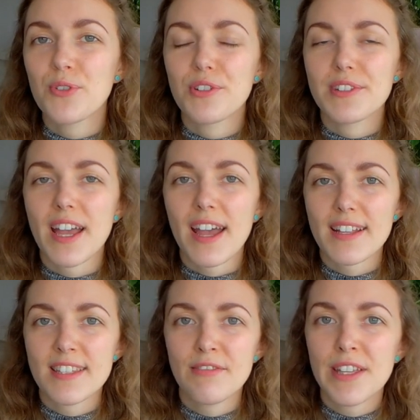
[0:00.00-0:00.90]
can
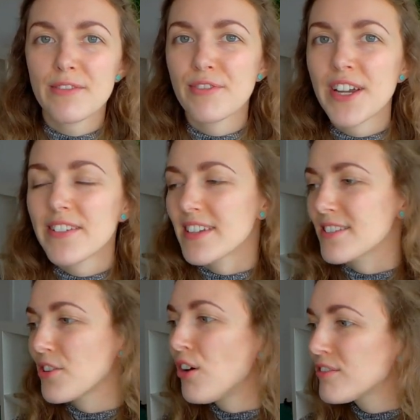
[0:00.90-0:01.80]
activate
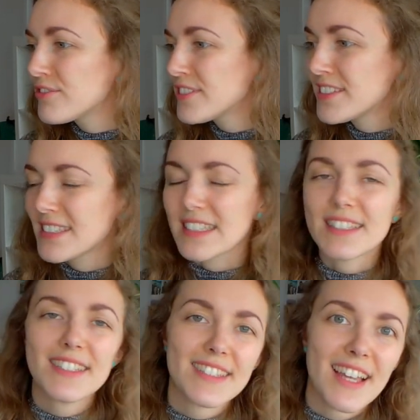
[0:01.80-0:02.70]
various offers and
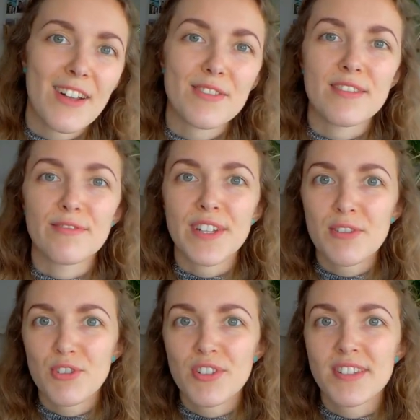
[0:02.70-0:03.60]
discounts and
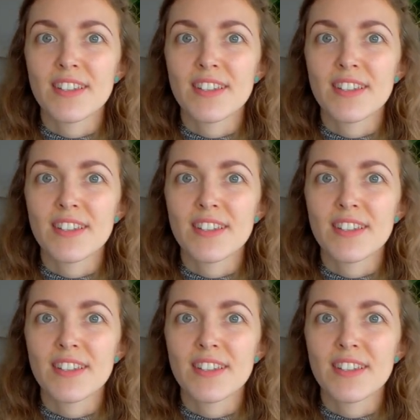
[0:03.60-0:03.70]
vouchers,